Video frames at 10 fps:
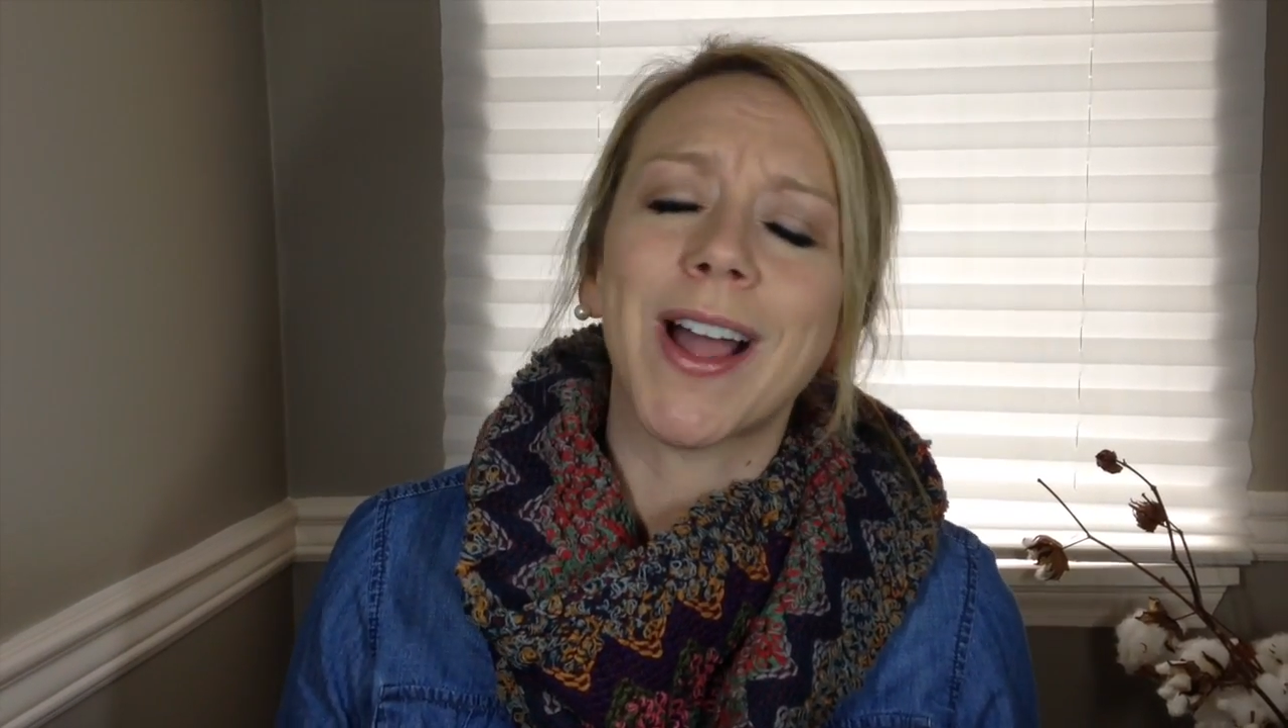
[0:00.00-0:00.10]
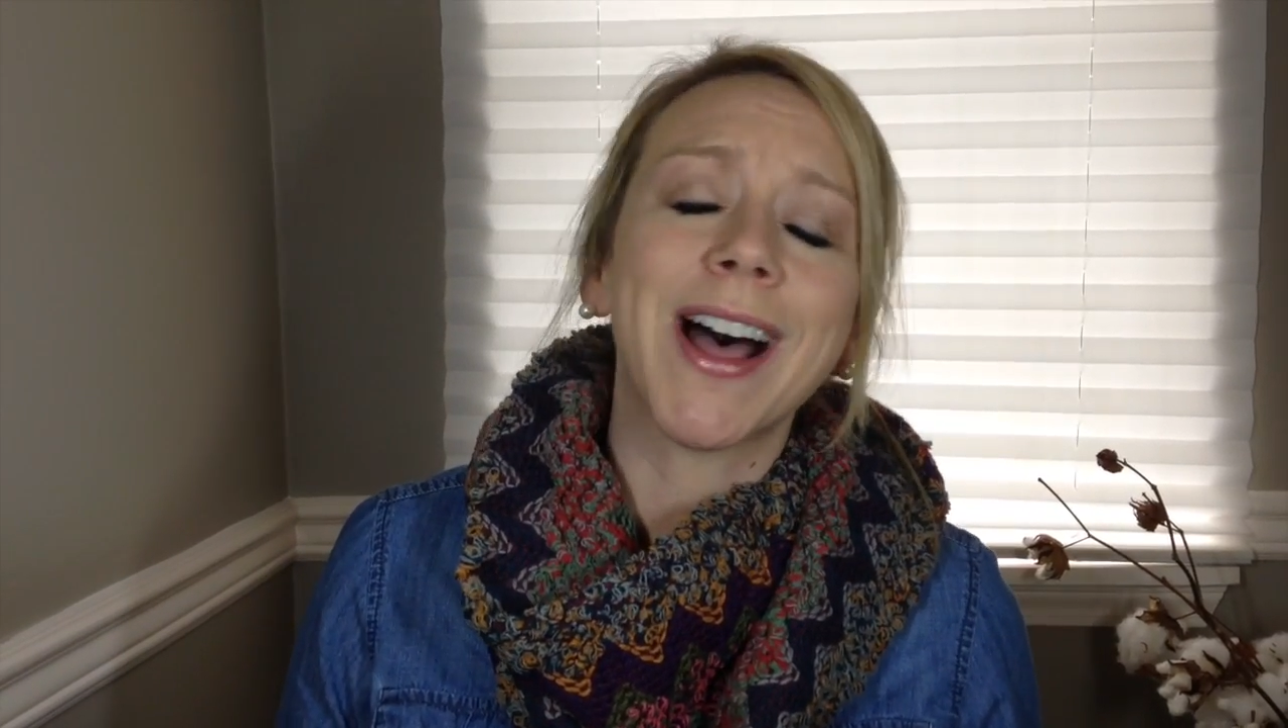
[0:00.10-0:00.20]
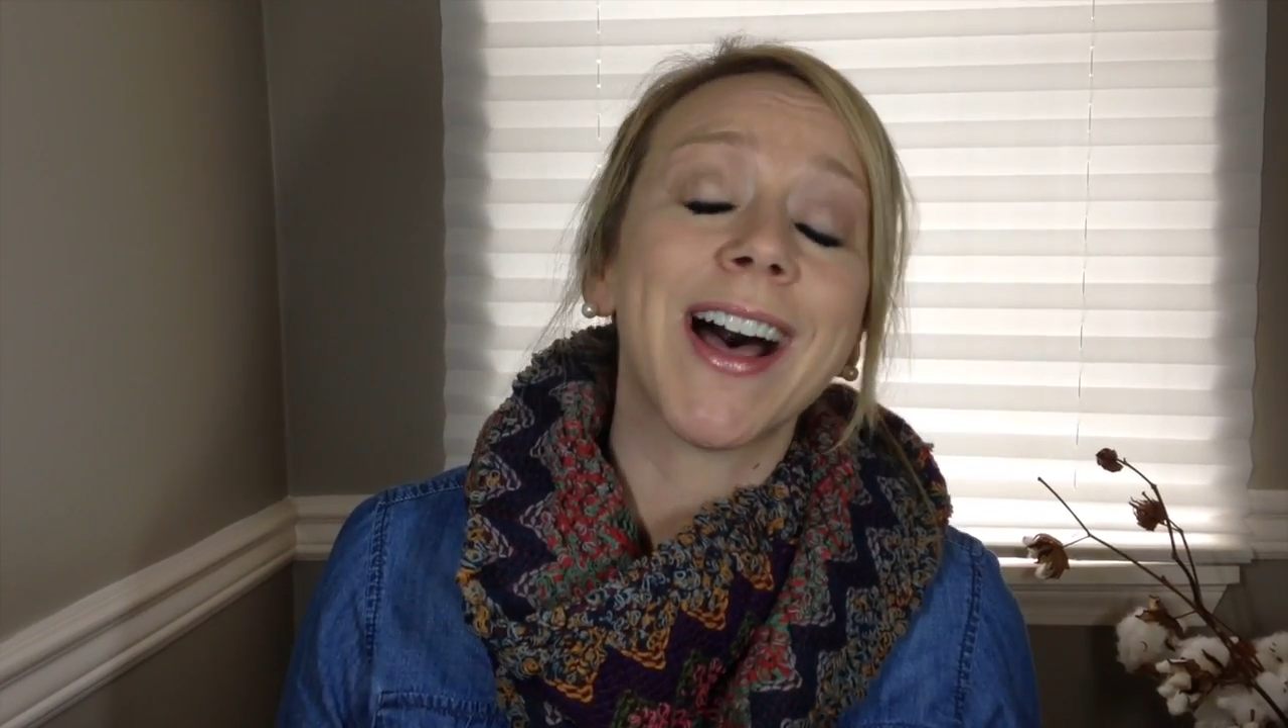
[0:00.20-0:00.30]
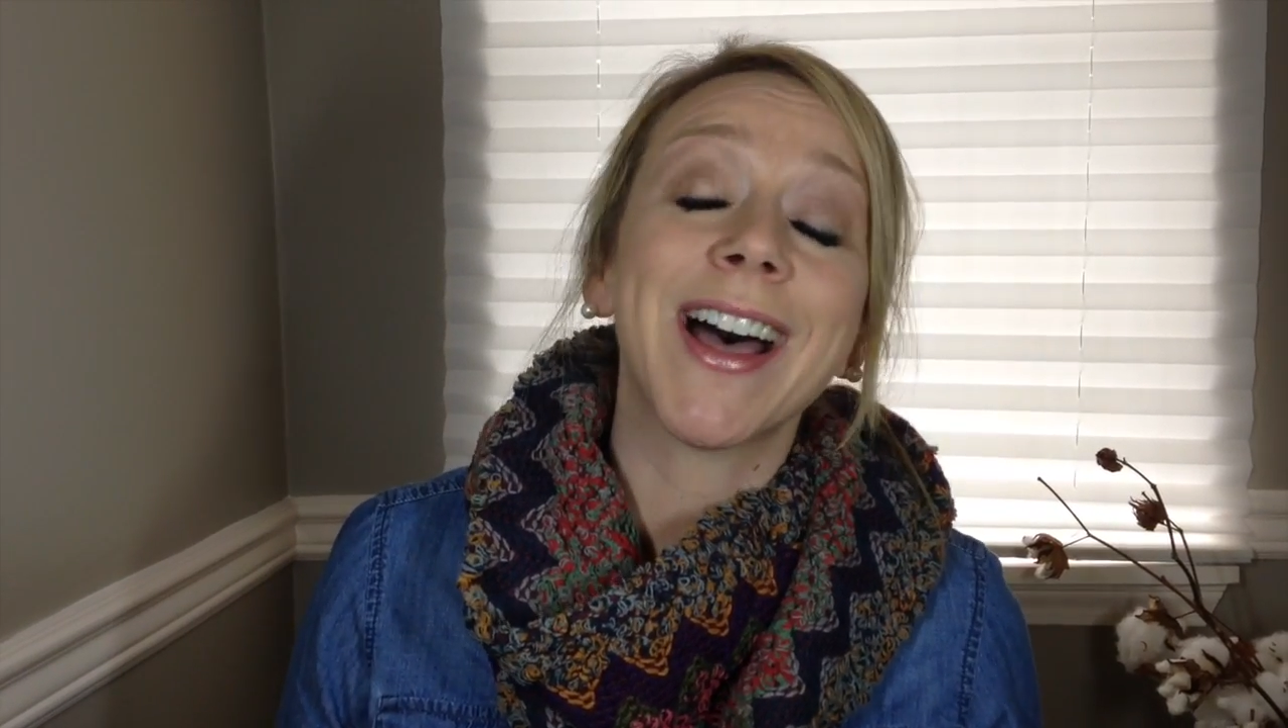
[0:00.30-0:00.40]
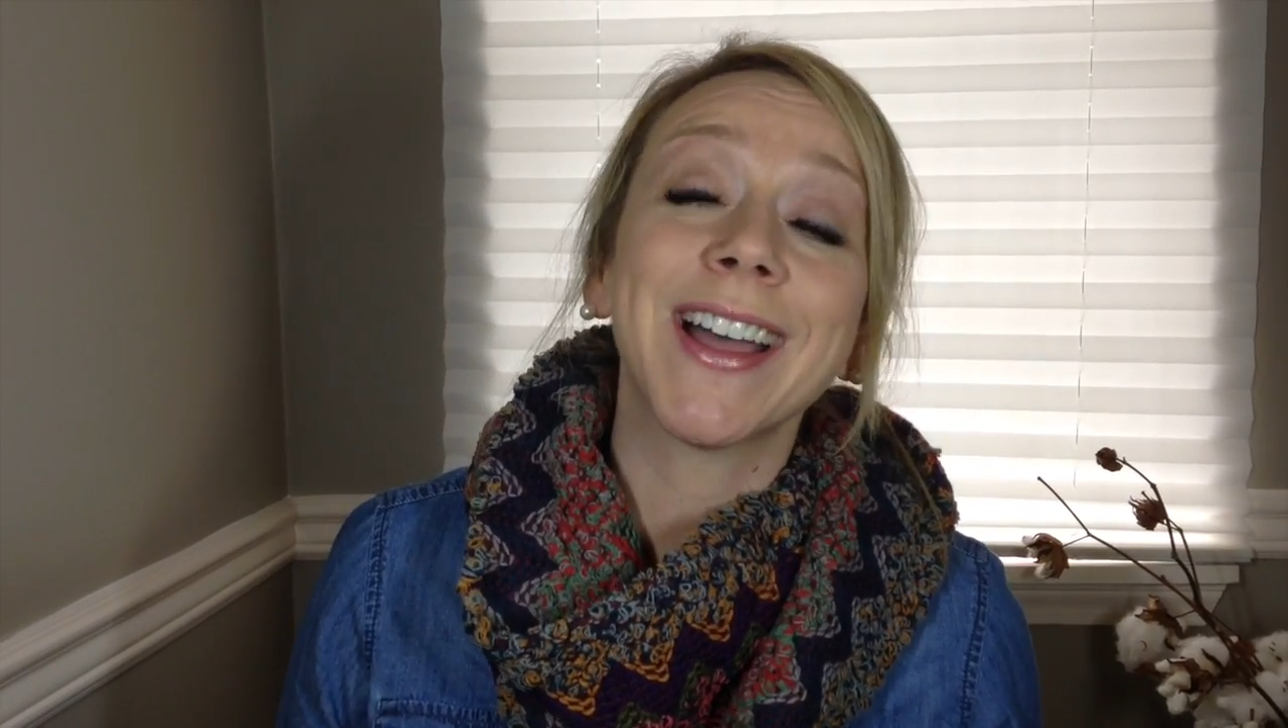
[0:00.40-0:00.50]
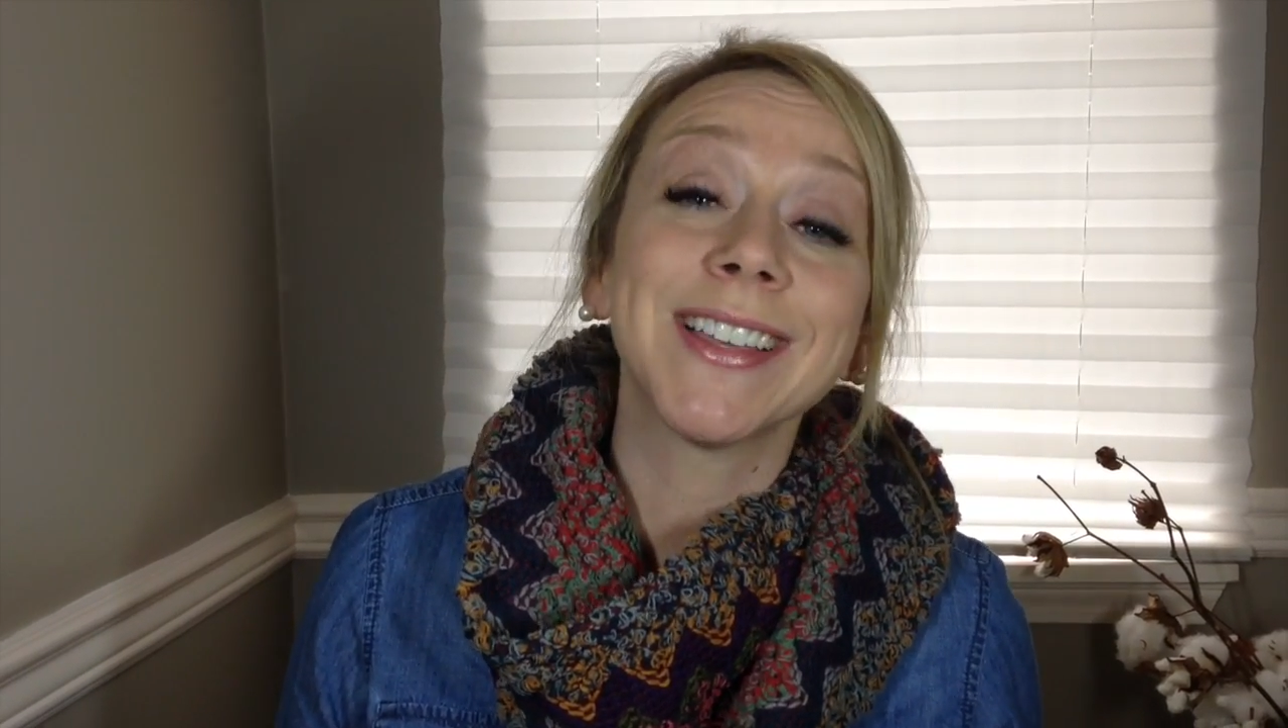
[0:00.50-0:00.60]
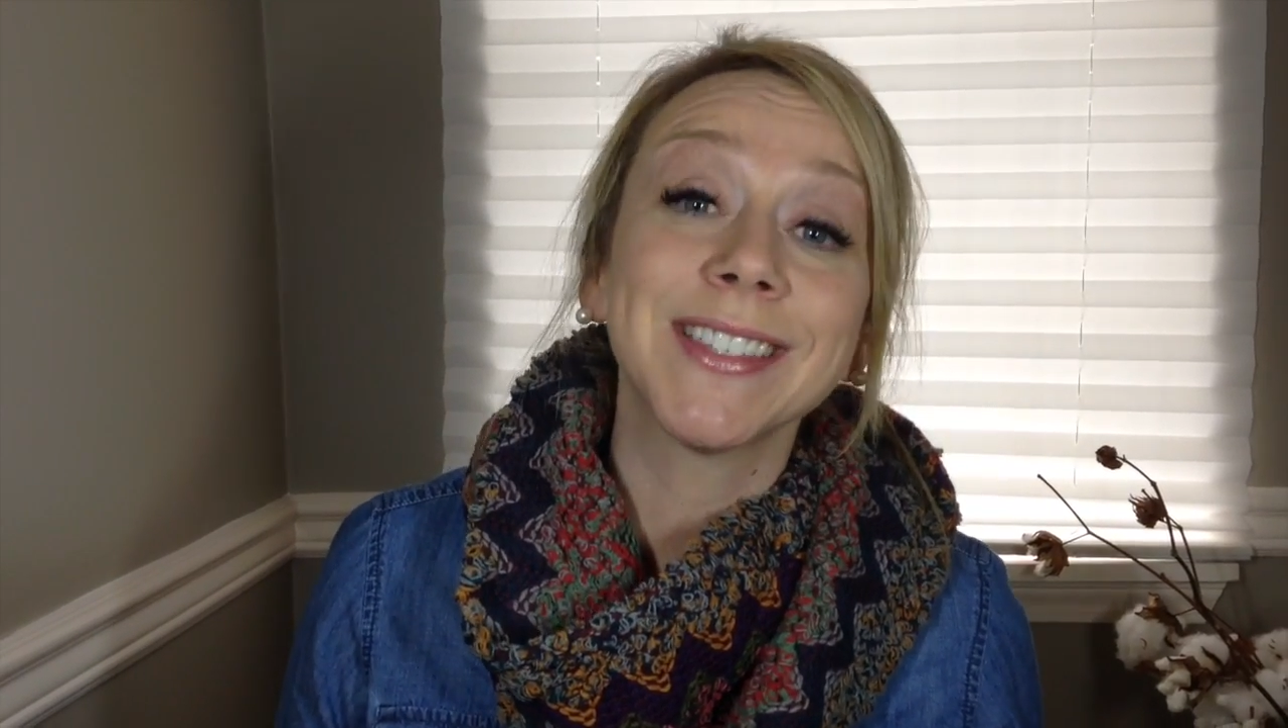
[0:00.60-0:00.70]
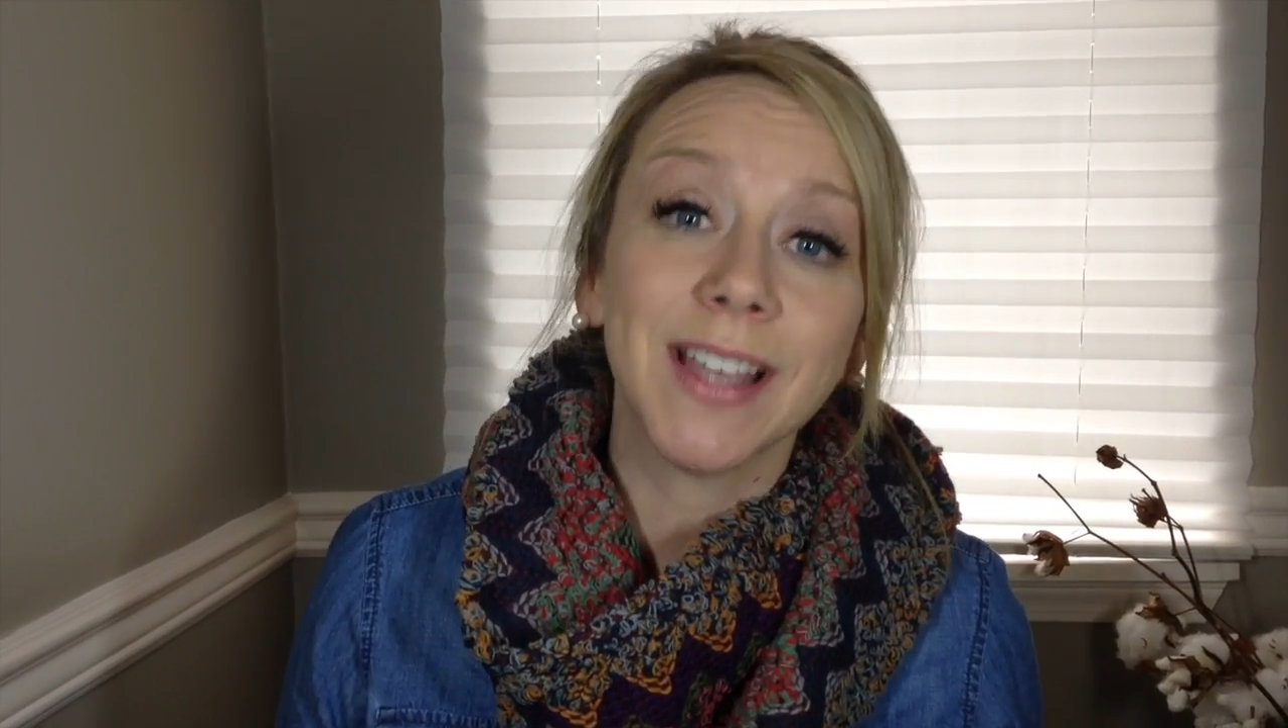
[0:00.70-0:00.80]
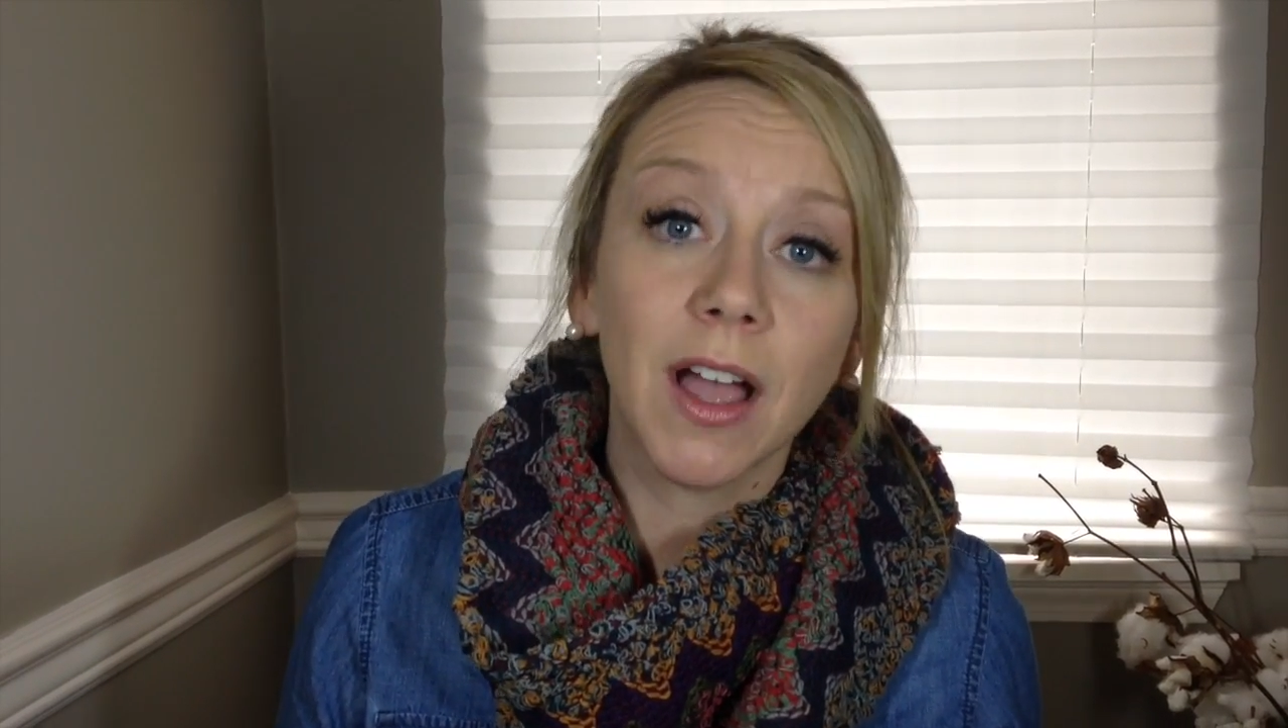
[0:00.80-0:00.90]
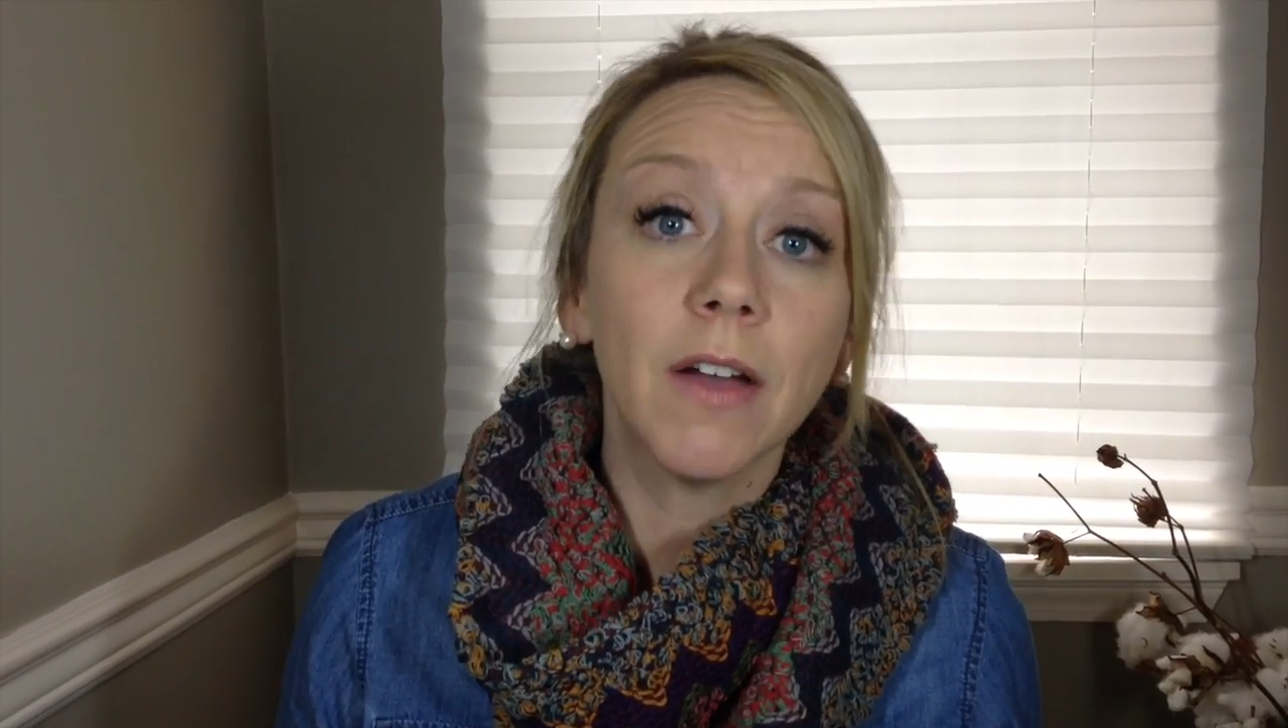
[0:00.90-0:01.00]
eyes?